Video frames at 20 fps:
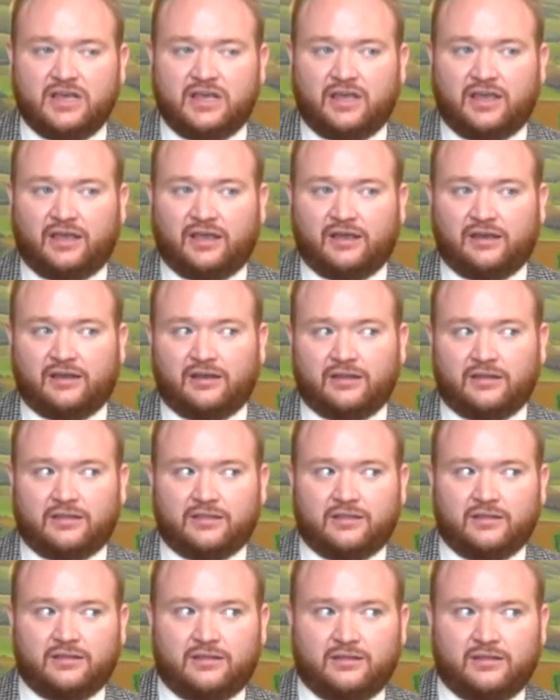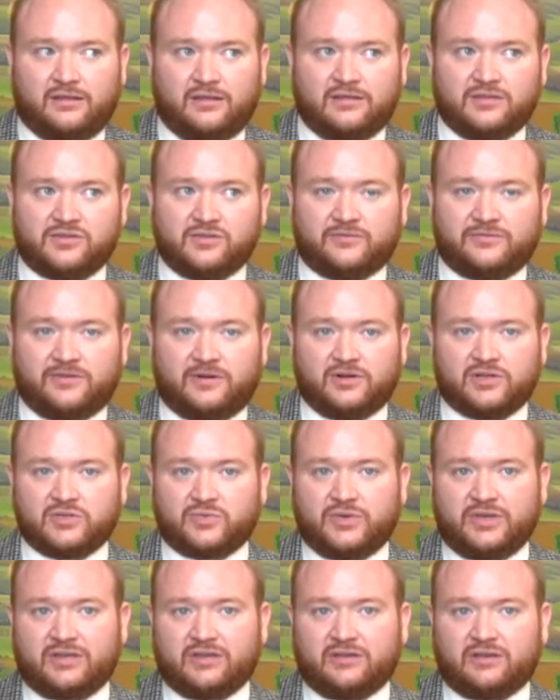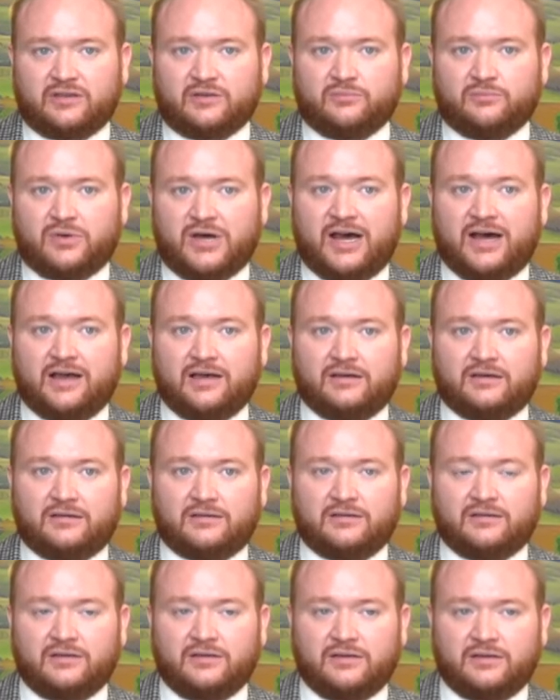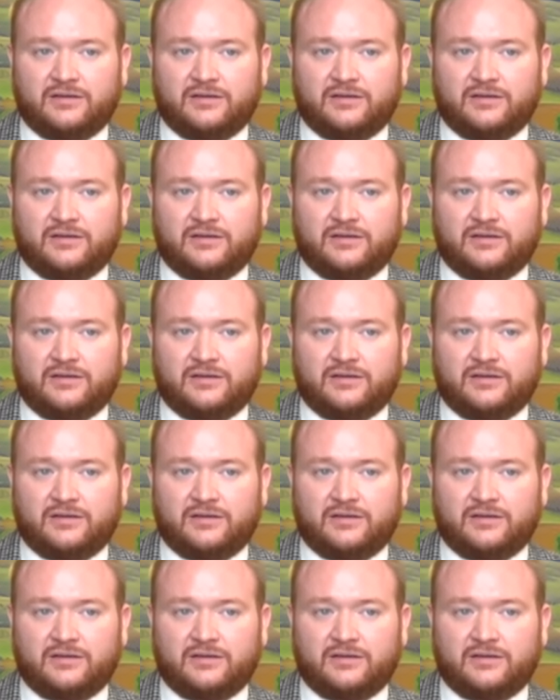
and insofar as we can compile